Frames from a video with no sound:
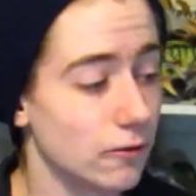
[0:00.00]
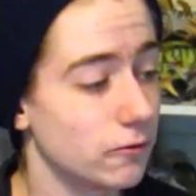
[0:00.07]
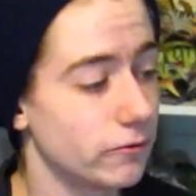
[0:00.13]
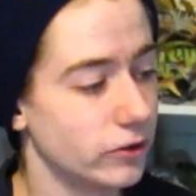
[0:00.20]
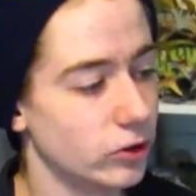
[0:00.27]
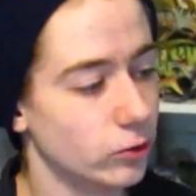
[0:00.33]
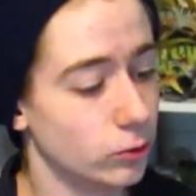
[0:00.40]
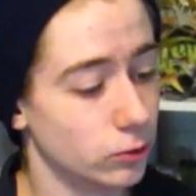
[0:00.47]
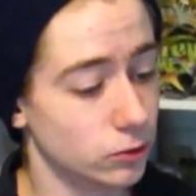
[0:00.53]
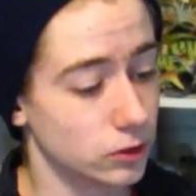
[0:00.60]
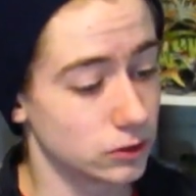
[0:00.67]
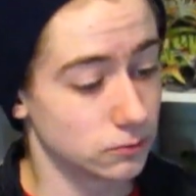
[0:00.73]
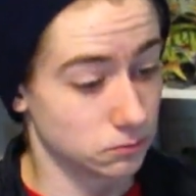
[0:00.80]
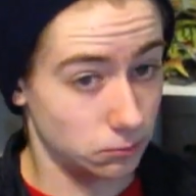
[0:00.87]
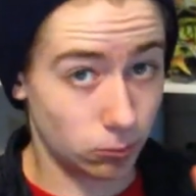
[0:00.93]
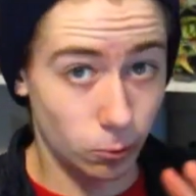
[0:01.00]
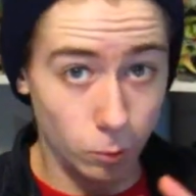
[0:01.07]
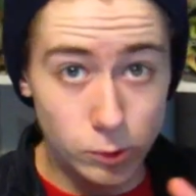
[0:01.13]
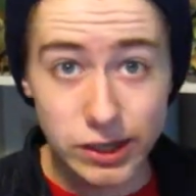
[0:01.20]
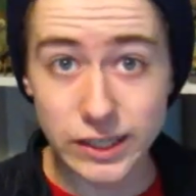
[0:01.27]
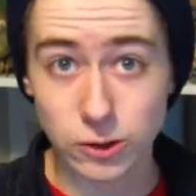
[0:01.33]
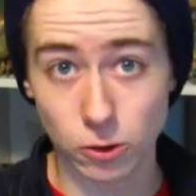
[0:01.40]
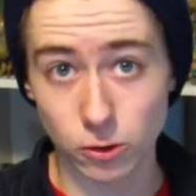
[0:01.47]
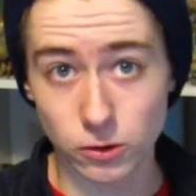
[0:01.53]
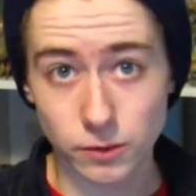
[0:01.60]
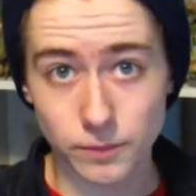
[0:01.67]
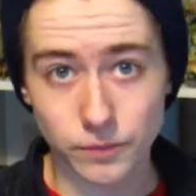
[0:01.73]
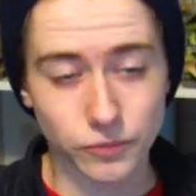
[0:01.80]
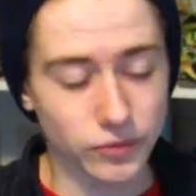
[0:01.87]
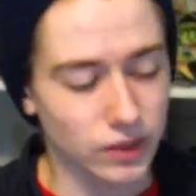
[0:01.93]
feel real.
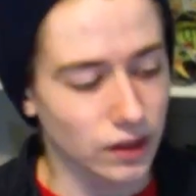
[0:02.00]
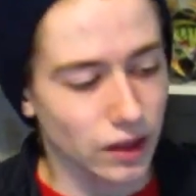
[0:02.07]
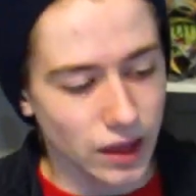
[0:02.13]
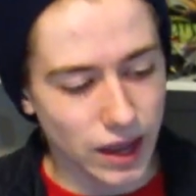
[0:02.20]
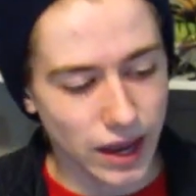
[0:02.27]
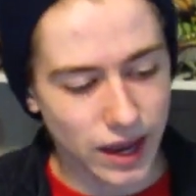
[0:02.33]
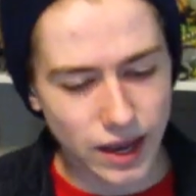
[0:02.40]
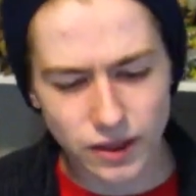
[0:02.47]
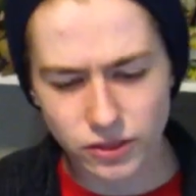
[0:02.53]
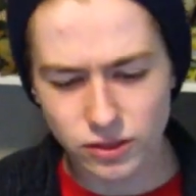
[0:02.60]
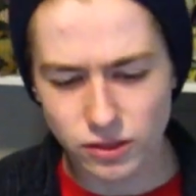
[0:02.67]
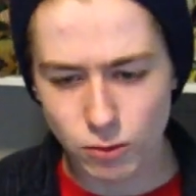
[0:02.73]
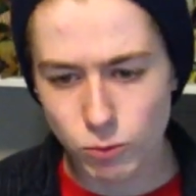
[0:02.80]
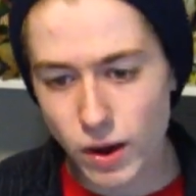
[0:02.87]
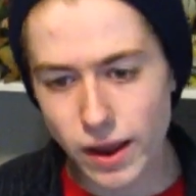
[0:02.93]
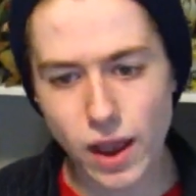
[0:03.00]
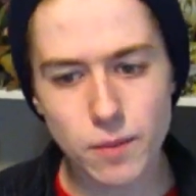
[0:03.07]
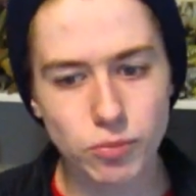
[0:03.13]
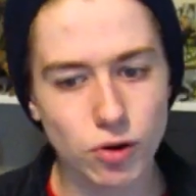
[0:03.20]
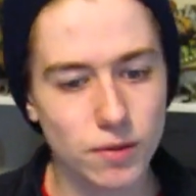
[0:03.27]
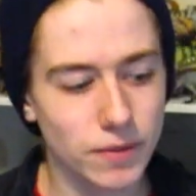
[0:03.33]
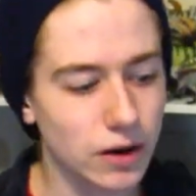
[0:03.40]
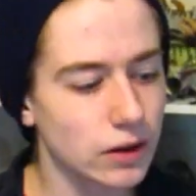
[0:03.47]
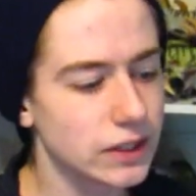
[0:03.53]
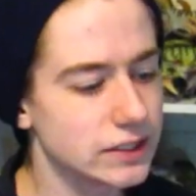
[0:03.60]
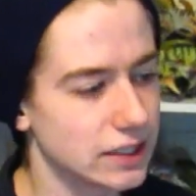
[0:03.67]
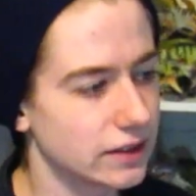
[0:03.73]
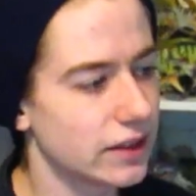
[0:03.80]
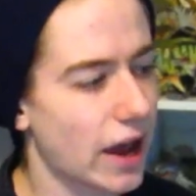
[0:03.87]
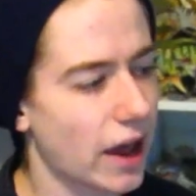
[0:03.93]
And the way I primarily
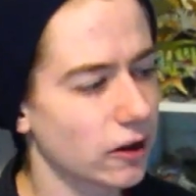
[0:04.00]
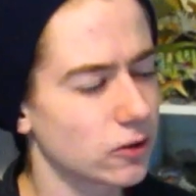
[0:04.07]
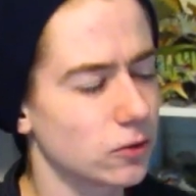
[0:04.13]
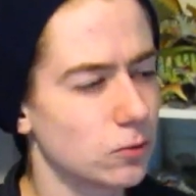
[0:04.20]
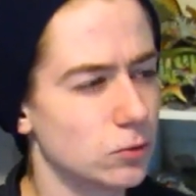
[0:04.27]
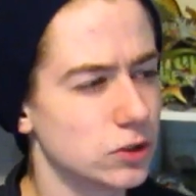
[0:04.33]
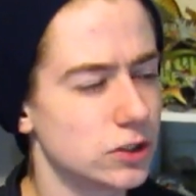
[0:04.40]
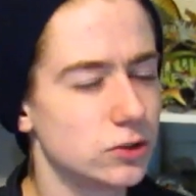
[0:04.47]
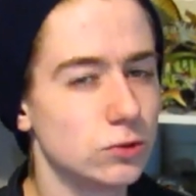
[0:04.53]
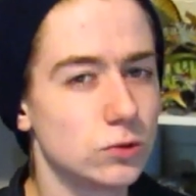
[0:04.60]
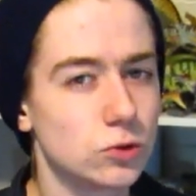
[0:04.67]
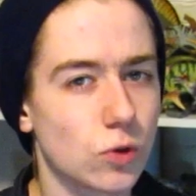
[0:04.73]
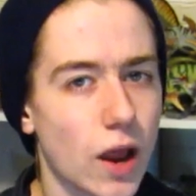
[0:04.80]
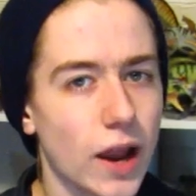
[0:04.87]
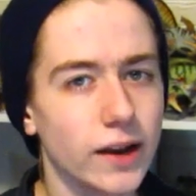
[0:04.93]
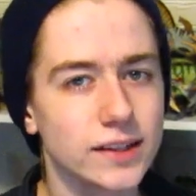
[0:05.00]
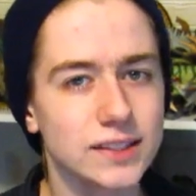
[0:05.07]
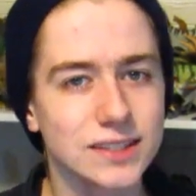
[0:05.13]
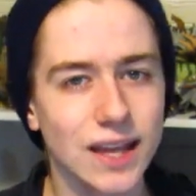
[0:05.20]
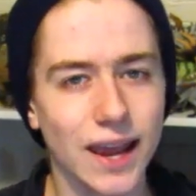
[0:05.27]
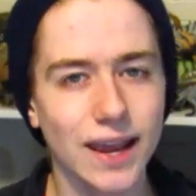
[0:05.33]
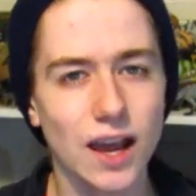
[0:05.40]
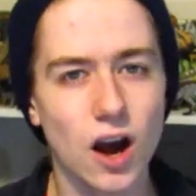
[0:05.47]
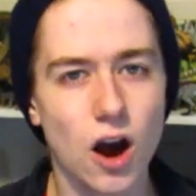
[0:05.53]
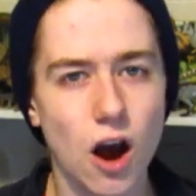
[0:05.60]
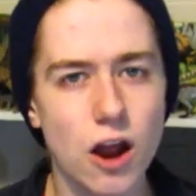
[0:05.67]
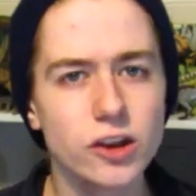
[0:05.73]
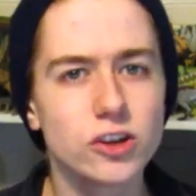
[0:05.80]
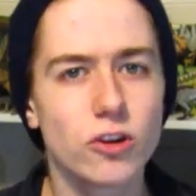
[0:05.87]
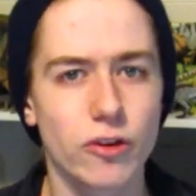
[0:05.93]
did that was to try to stay
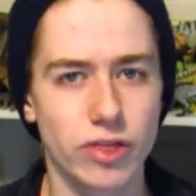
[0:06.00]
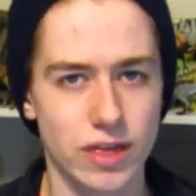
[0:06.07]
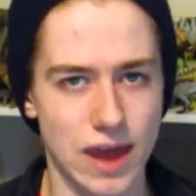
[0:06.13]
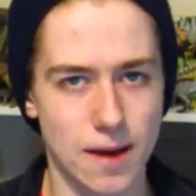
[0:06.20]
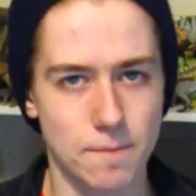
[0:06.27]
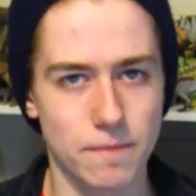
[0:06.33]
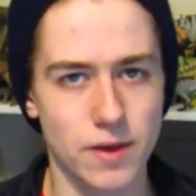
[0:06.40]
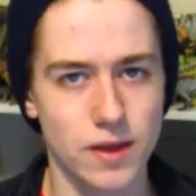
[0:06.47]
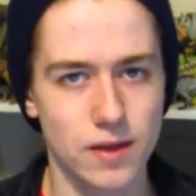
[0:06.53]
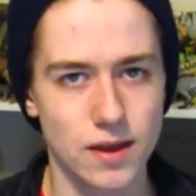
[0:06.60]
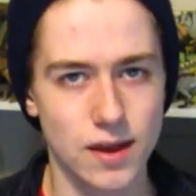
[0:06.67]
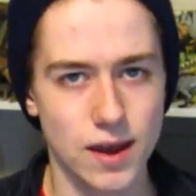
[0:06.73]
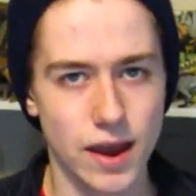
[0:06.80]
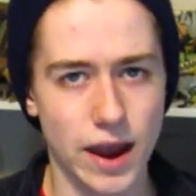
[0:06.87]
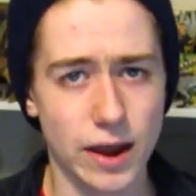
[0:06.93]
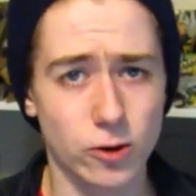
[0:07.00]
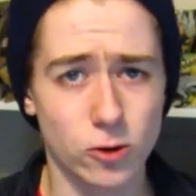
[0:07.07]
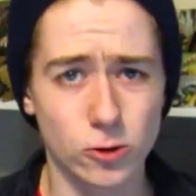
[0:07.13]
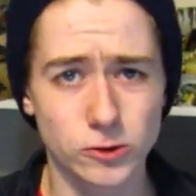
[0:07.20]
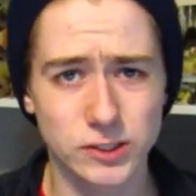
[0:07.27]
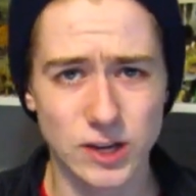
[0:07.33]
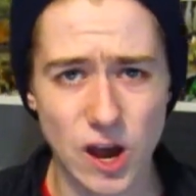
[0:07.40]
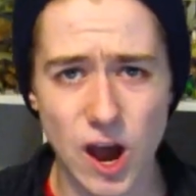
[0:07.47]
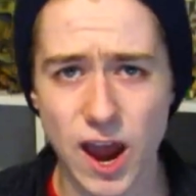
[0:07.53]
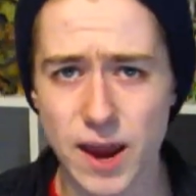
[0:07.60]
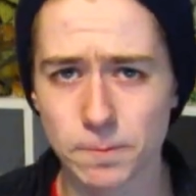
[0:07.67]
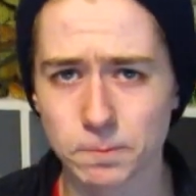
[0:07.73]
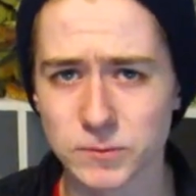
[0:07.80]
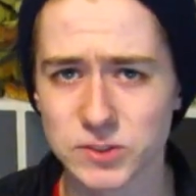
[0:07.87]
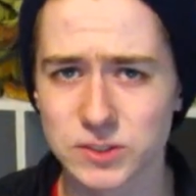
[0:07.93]
under them at all
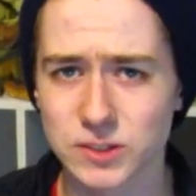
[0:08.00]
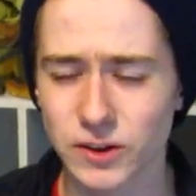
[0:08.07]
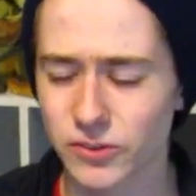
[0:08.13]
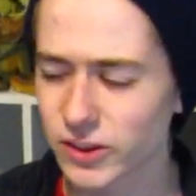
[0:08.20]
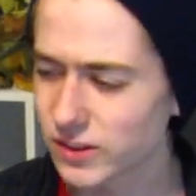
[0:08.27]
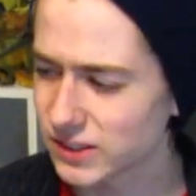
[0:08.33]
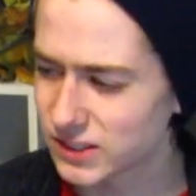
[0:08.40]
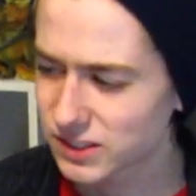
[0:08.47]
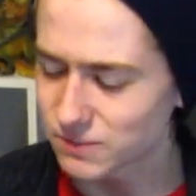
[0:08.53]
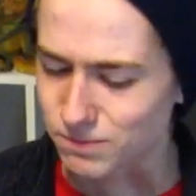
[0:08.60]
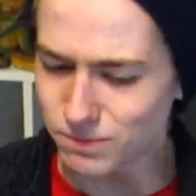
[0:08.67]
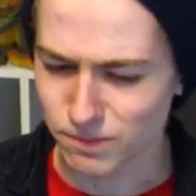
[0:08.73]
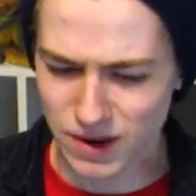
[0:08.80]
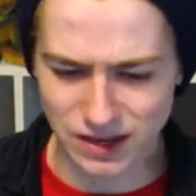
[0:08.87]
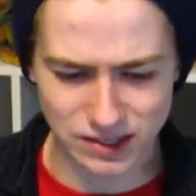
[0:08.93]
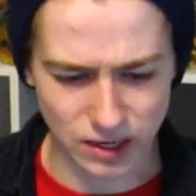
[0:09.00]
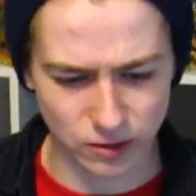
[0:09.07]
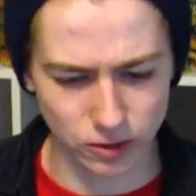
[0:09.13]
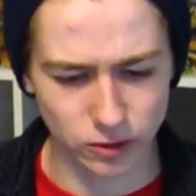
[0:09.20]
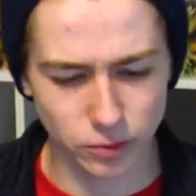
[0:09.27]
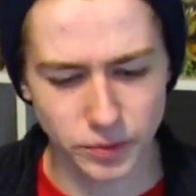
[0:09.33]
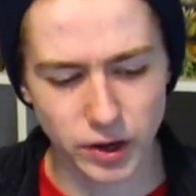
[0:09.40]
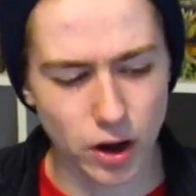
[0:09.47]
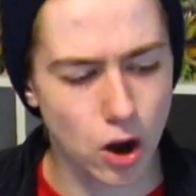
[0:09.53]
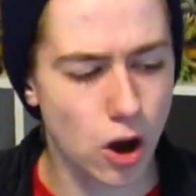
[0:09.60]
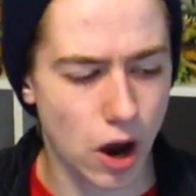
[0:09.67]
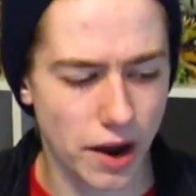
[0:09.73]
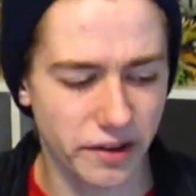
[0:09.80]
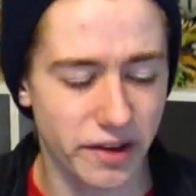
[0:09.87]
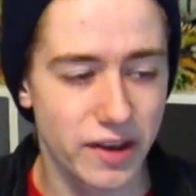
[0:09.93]
times. I think this may sound a little bit
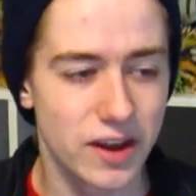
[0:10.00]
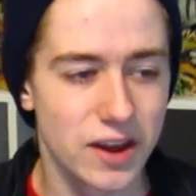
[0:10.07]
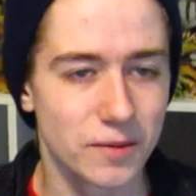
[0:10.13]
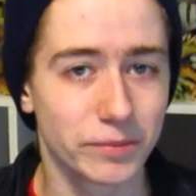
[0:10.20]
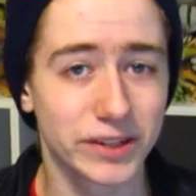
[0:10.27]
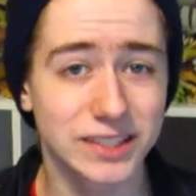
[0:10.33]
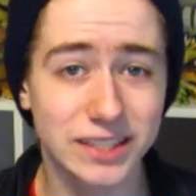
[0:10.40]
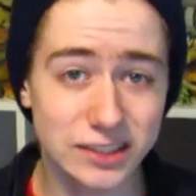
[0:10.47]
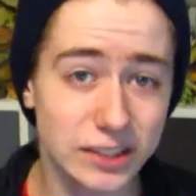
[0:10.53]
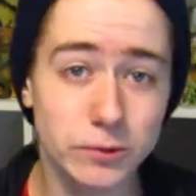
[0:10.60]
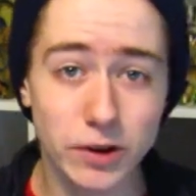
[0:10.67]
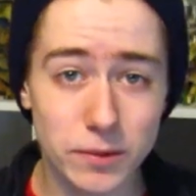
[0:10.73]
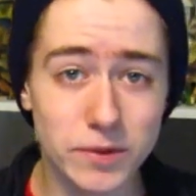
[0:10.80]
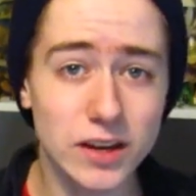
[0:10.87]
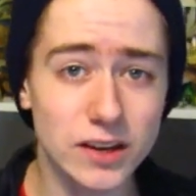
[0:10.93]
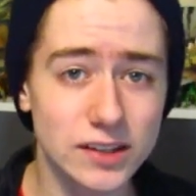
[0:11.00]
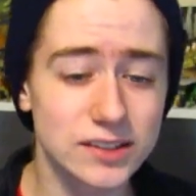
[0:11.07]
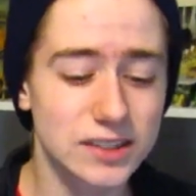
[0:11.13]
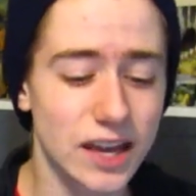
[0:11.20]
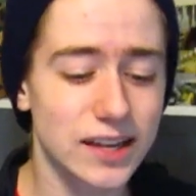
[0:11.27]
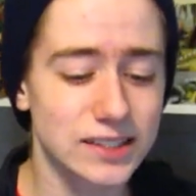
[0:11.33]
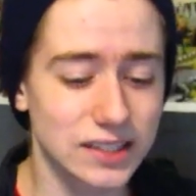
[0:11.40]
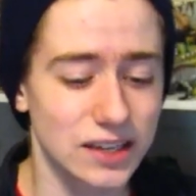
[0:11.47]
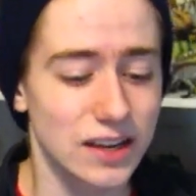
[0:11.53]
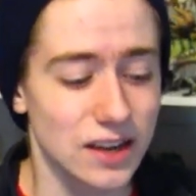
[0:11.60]
odd, but essentially what I mean is that